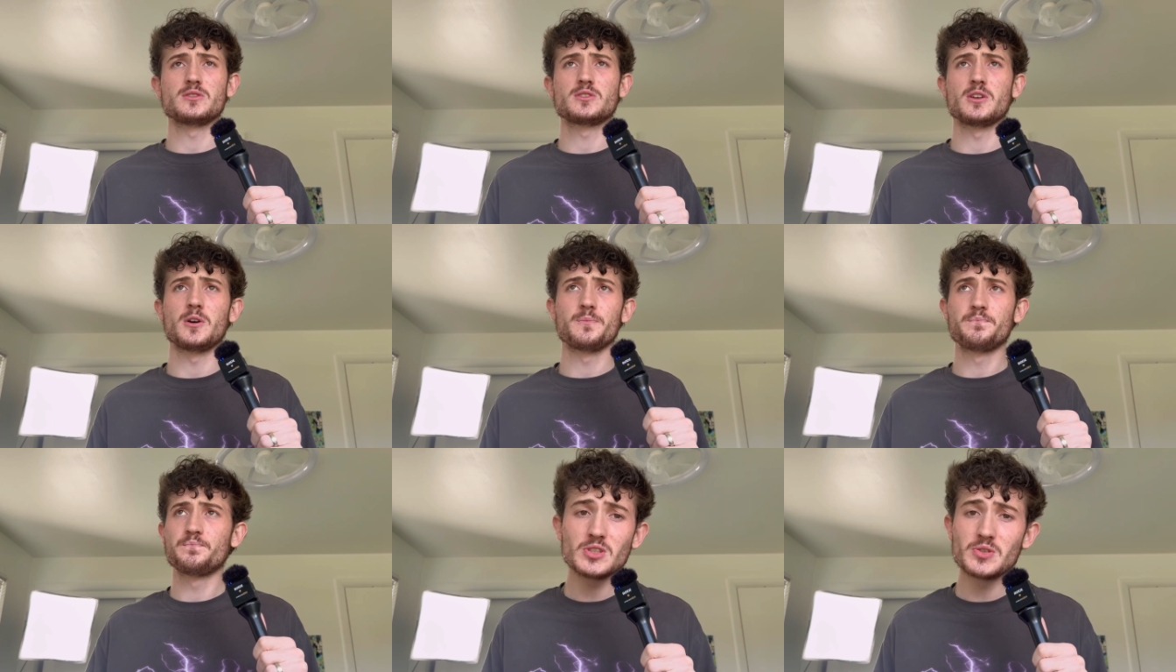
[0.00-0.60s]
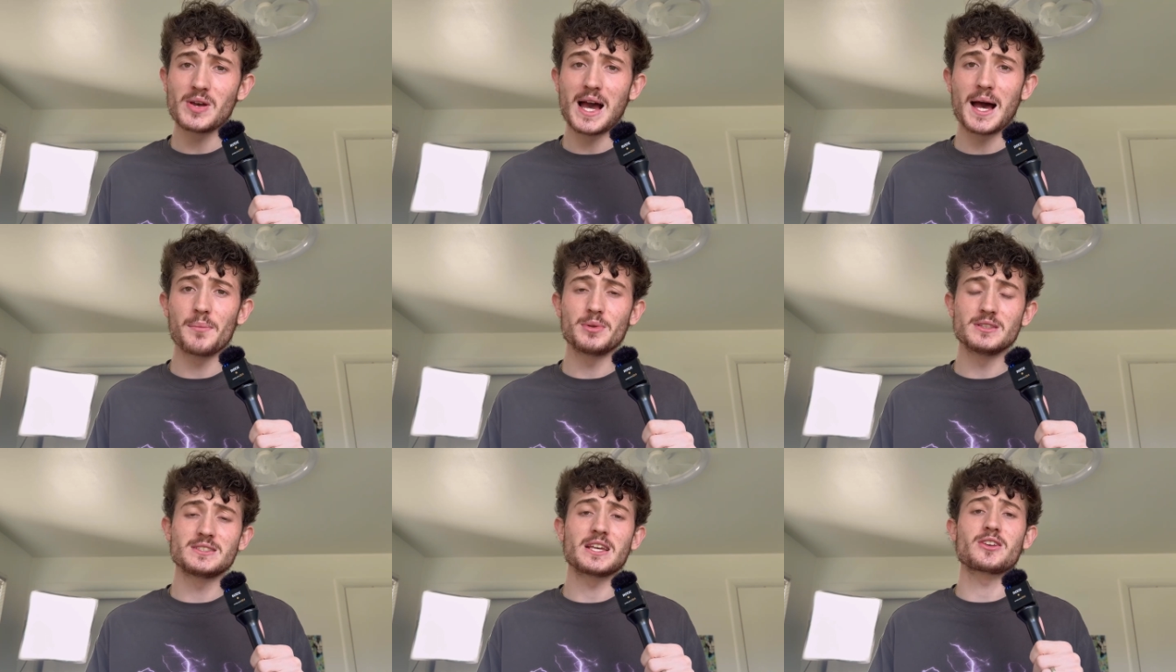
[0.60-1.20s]
So it
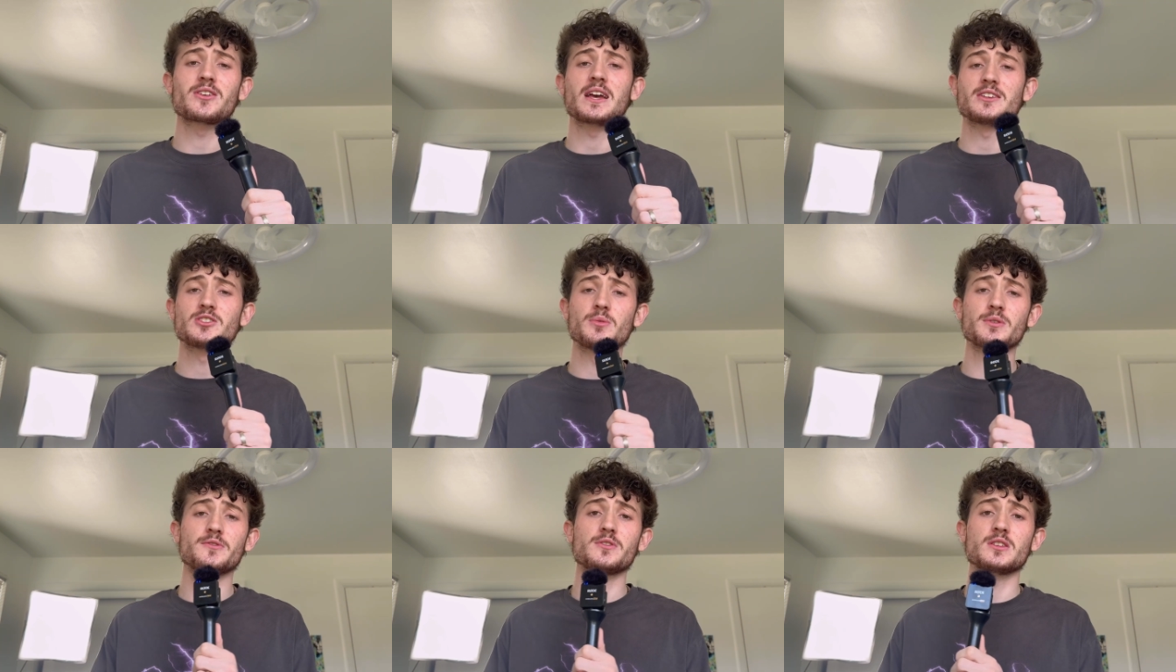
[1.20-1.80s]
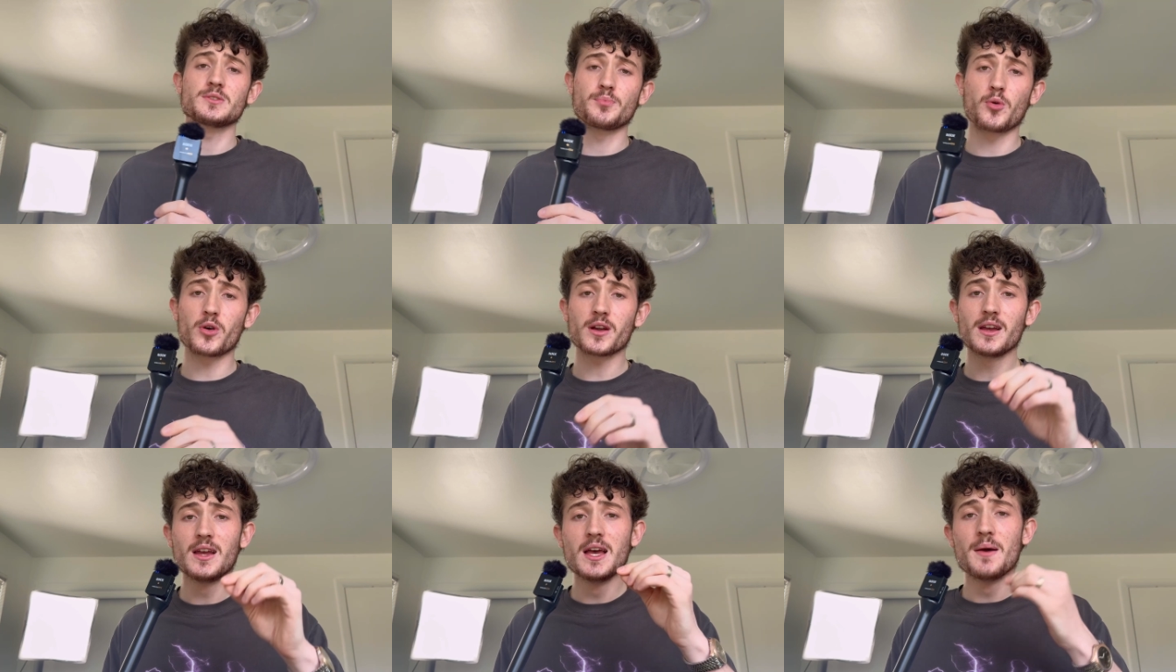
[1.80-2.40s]
happens. Thank you guys so much for the
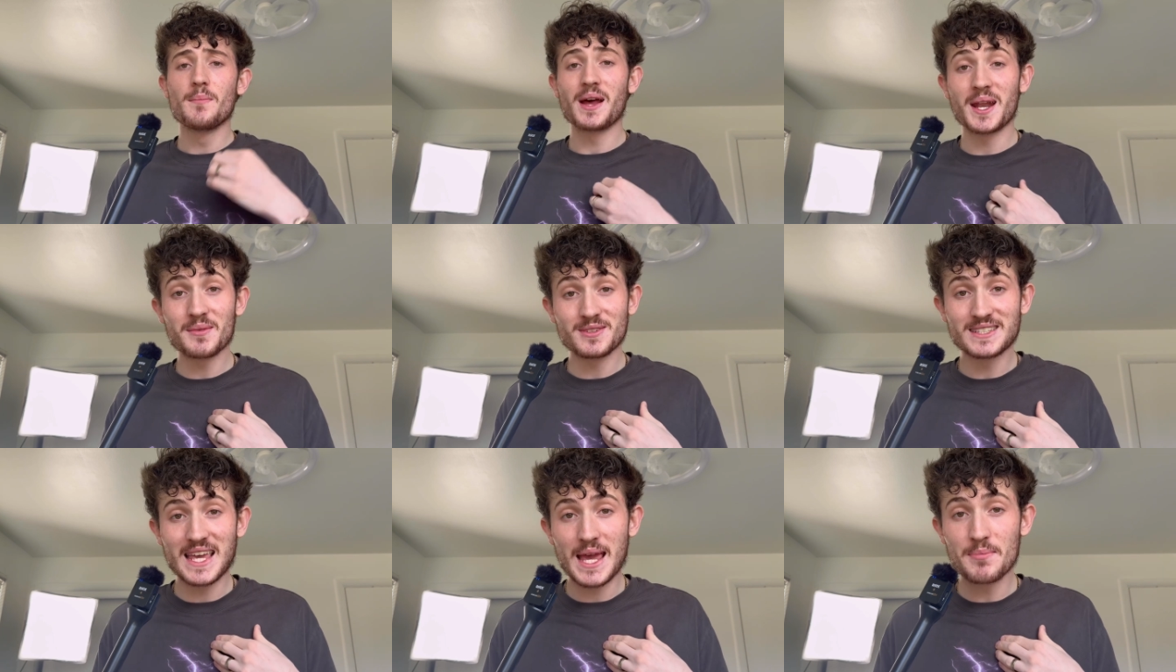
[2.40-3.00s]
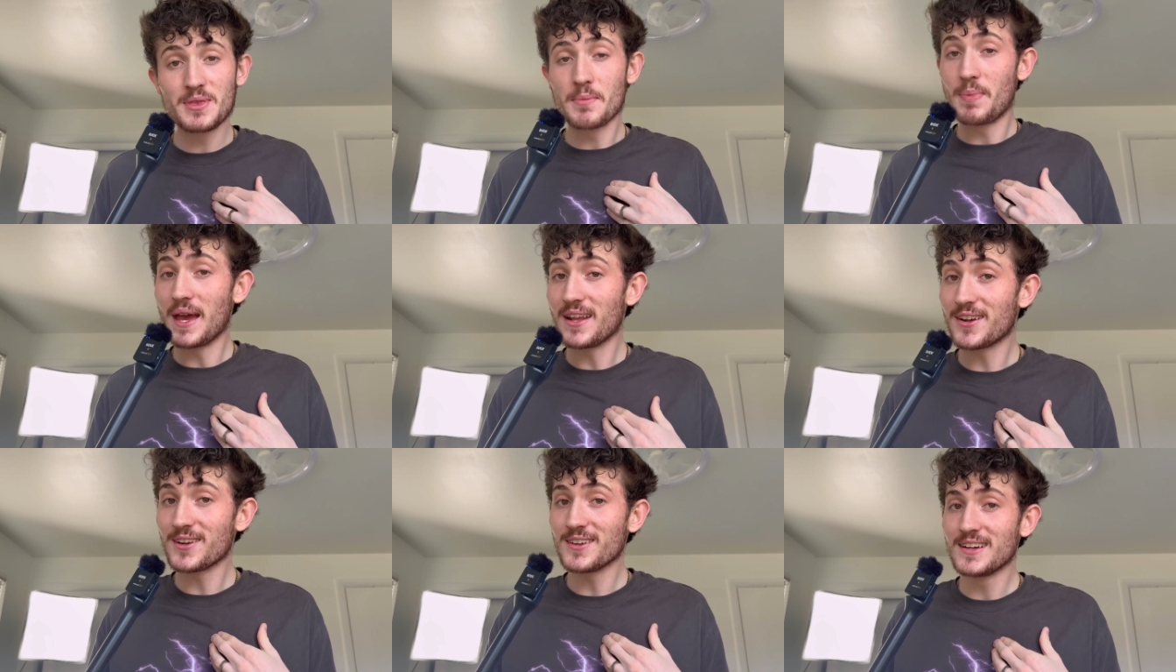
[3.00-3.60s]
support. My name is Gabe the Painter,